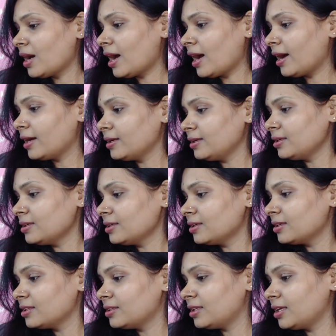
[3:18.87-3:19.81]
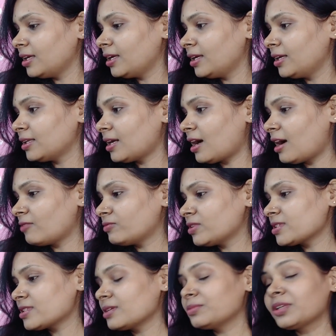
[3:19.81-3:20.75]
And there,
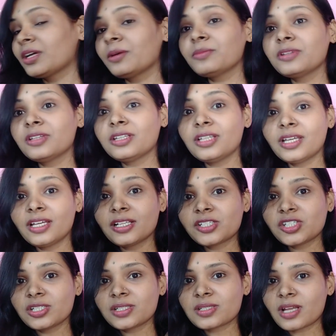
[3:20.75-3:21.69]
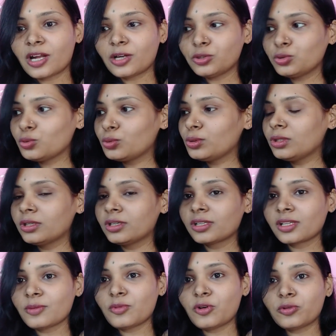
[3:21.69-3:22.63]
after some time, there she start to
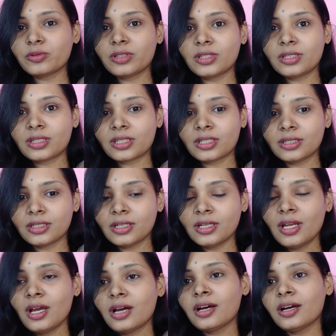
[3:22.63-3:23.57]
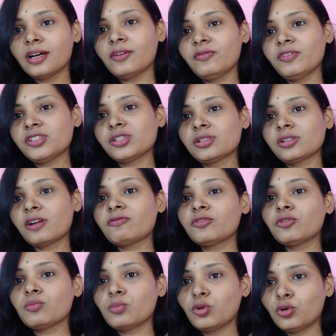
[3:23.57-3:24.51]
learn about
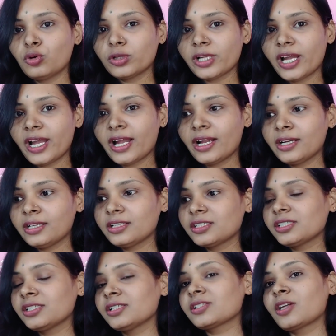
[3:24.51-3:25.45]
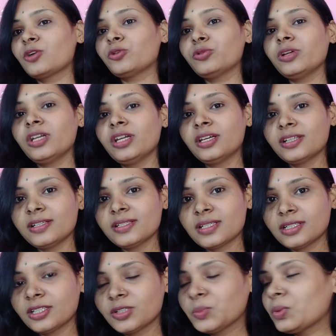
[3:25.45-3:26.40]
witchcraft more, and she start to
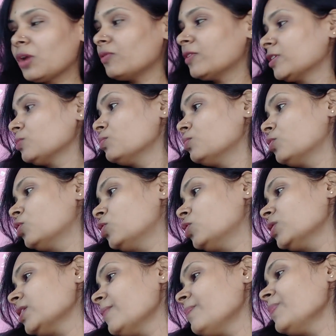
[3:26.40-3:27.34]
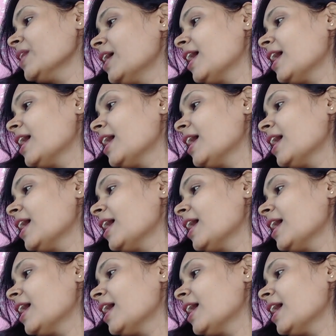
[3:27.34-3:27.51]
increase her power more.